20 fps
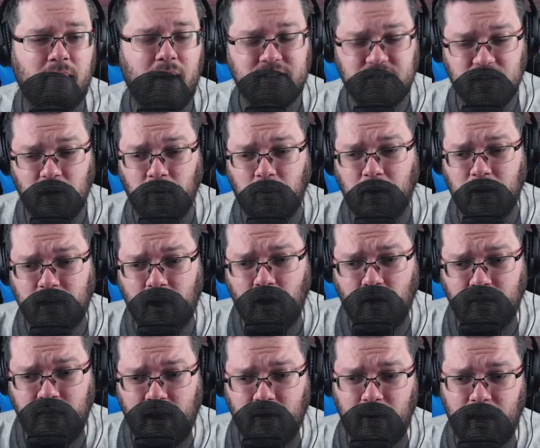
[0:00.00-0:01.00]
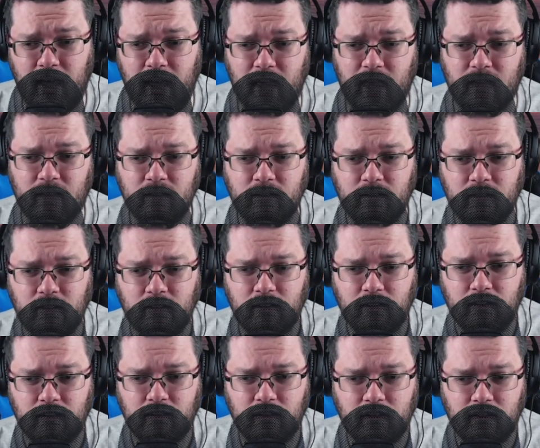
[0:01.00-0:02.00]
I don't want to go that way.
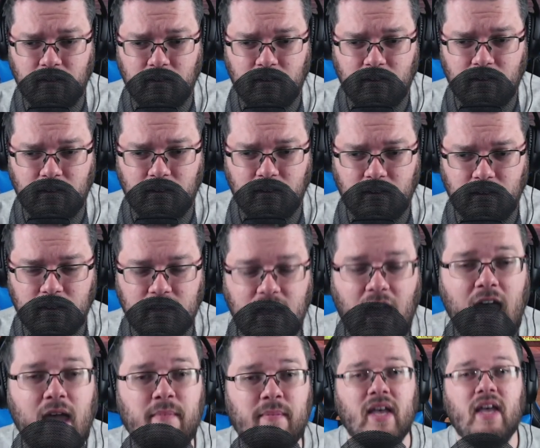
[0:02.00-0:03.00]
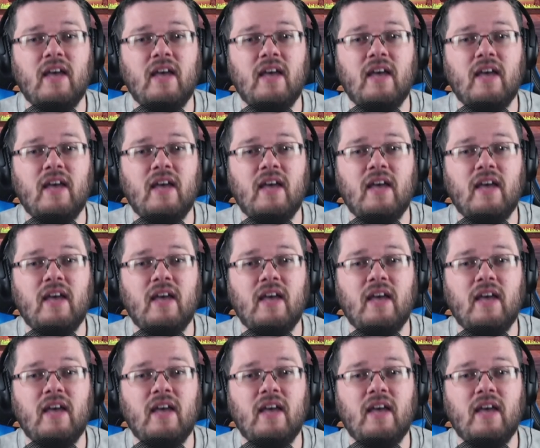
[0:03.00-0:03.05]
Game,